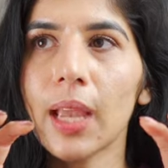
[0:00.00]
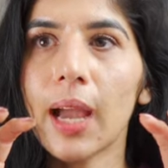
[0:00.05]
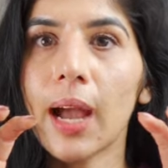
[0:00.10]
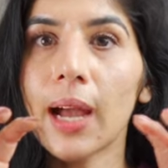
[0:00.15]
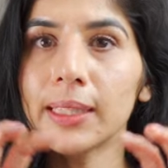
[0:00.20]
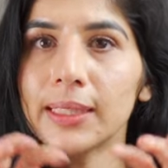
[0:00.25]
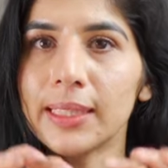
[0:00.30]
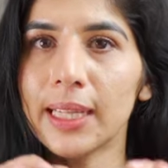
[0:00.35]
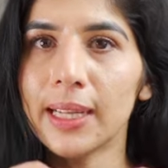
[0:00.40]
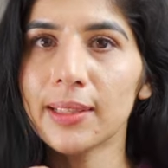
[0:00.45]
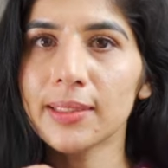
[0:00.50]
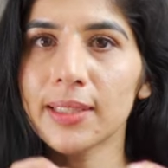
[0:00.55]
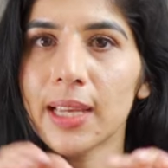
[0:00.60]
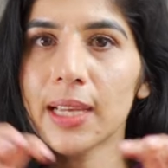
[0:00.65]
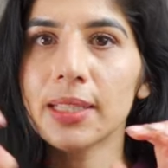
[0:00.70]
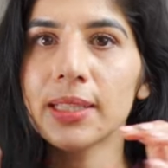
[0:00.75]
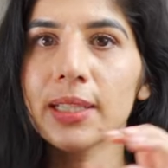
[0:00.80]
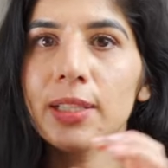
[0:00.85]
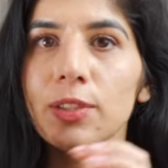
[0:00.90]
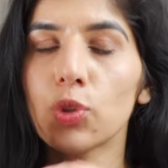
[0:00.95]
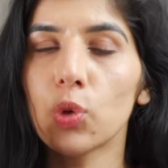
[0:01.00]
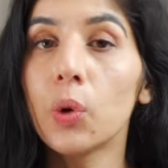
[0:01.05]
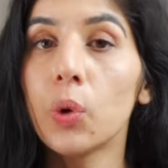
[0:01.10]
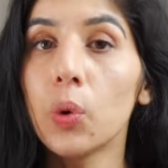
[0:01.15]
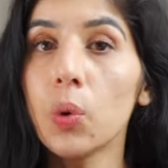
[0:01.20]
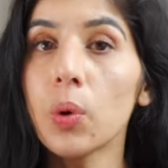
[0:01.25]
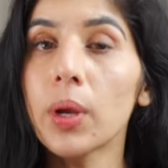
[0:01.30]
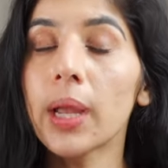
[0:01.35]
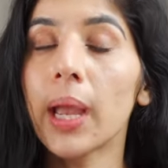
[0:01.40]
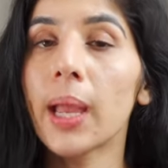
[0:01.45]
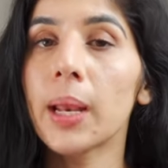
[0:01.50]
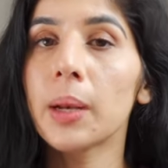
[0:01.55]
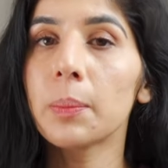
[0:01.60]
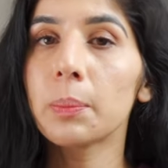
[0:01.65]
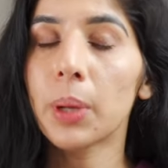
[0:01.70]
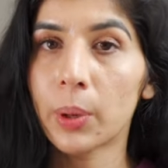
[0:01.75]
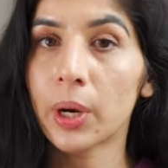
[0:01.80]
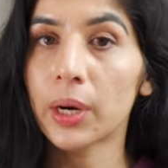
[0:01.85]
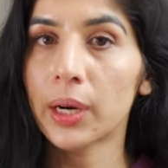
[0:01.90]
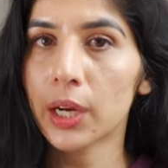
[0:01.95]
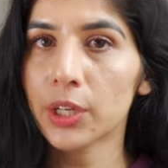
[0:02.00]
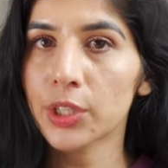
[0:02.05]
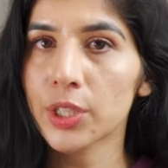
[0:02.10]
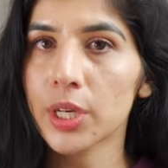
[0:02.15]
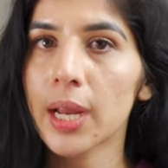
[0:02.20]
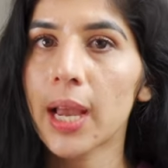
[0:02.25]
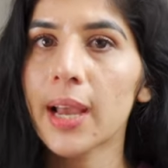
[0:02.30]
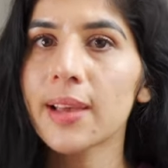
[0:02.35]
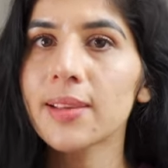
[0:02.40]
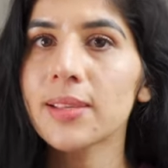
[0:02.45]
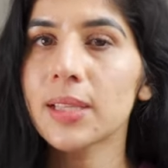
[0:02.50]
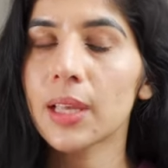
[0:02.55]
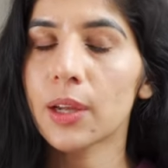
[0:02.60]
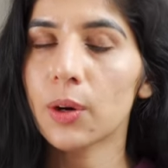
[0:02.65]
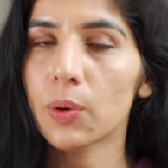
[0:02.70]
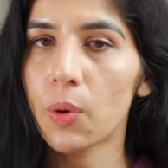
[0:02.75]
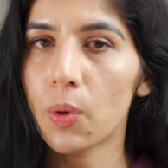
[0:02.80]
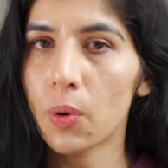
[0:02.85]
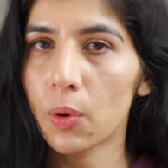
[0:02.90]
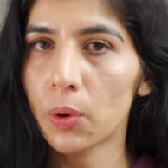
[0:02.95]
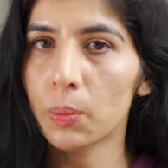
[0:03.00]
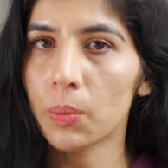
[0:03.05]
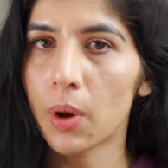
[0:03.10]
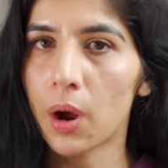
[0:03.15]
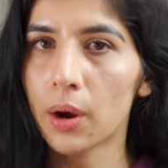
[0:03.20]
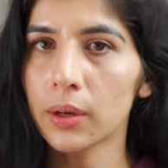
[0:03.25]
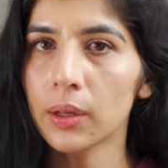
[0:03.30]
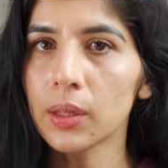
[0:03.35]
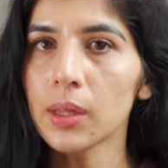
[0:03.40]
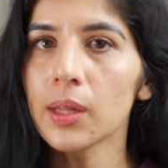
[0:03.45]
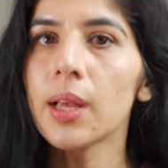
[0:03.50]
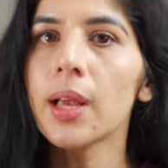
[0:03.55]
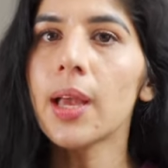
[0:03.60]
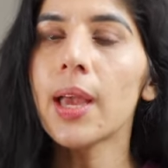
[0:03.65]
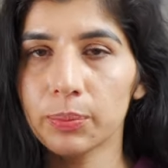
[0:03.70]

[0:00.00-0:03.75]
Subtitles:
a data scientist who can productionize their own model.